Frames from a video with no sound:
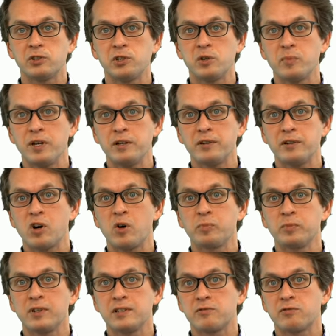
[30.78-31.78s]
geometric
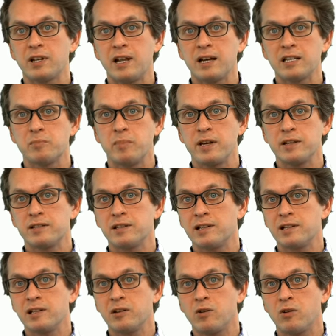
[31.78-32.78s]
optics relies
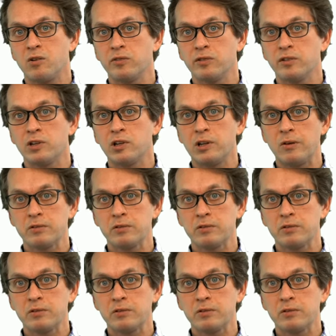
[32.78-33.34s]
basically on uh,